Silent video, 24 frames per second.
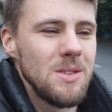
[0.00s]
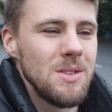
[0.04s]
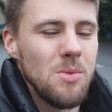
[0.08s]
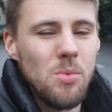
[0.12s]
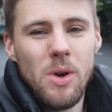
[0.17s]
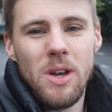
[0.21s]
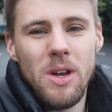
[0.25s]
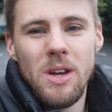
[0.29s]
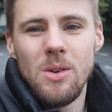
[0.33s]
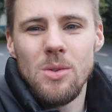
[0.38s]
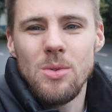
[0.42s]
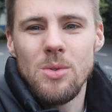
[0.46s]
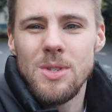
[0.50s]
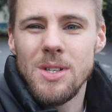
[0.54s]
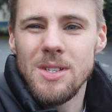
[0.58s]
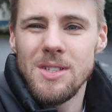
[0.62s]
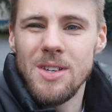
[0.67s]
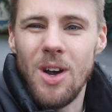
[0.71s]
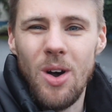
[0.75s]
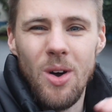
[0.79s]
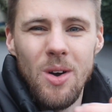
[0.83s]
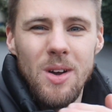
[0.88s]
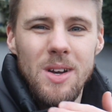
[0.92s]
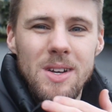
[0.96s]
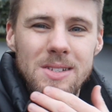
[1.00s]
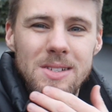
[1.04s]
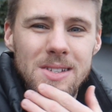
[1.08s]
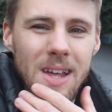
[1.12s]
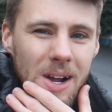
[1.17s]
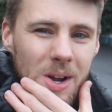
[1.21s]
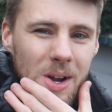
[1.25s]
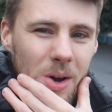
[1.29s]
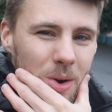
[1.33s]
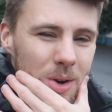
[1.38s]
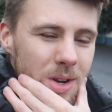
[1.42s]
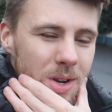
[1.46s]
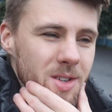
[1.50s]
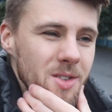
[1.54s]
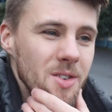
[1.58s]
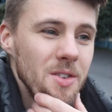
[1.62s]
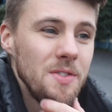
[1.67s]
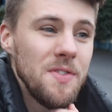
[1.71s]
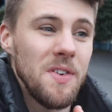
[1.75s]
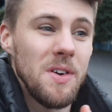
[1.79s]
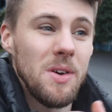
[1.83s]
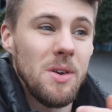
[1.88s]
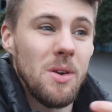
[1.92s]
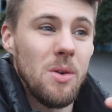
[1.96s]
the wheels, the tyres, that kind of
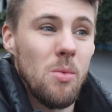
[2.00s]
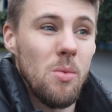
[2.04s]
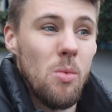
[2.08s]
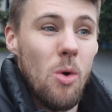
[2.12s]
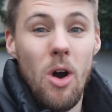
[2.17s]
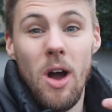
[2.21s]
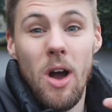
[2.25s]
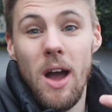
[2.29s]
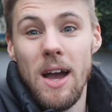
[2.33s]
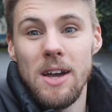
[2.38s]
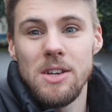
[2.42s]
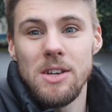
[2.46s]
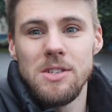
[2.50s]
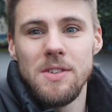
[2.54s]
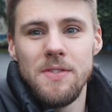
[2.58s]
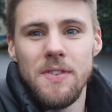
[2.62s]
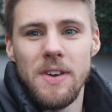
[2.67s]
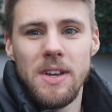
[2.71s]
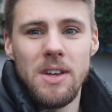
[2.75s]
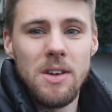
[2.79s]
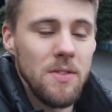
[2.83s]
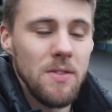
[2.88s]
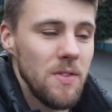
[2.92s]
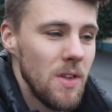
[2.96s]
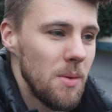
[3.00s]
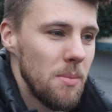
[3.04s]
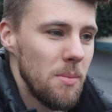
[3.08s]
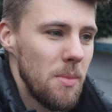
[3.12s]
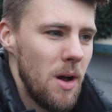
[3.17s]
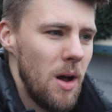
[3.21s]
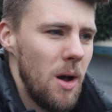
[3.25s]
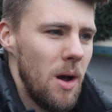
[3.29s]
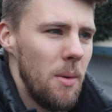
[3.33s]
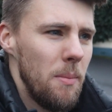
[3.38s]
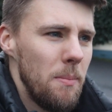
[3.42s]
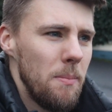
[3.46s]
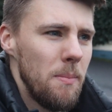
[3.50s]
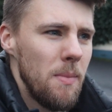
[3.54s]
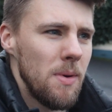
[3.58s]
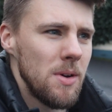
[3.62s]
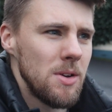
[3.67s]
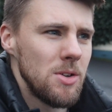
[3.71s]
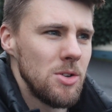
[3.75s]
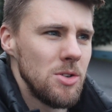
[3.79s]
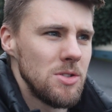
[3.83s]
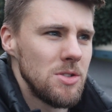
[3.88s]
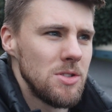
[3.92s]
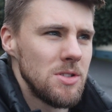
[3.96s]
stuff, and what I actually think of them,
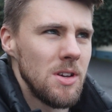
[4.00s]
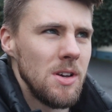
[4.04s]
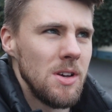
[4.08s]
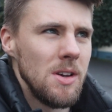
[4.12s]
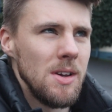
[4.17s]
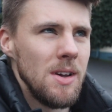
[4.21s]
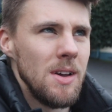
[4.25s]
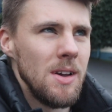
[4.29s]
because